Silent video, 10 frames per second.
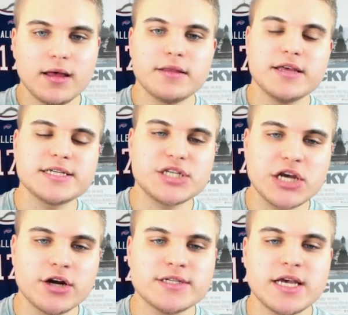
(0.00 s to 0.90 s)
This
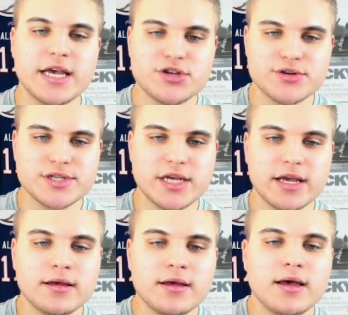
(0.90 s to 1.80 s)
year is
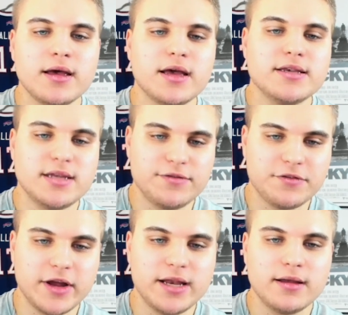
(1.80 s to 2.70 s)
interesting,
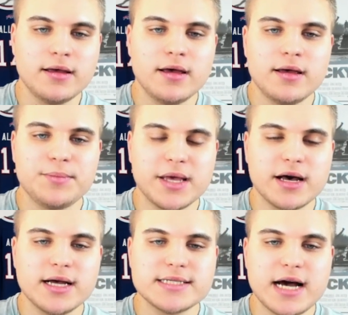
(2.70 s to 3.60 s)
different,
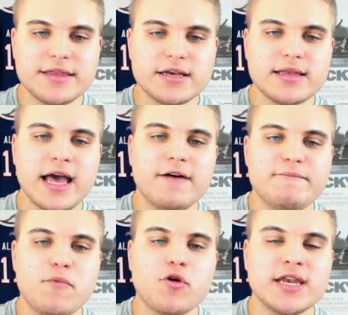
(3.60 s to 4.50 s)
because I think they have
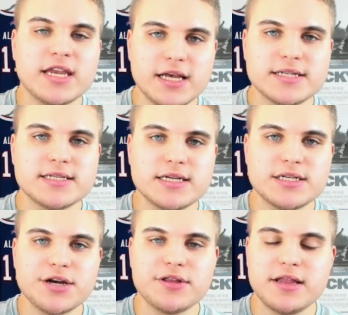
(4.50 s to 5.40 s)
more needs this
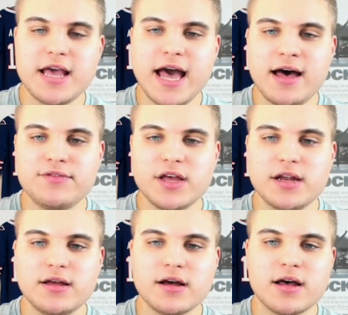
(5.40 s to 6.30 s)
year than they have in
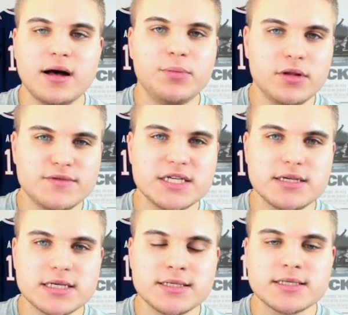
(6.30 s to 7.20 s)
a couple of
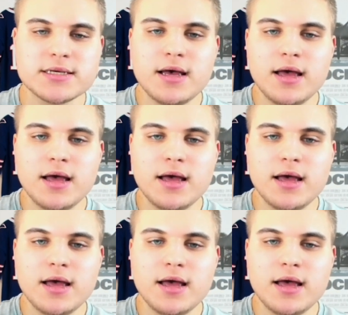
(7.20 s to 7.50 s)
seasons.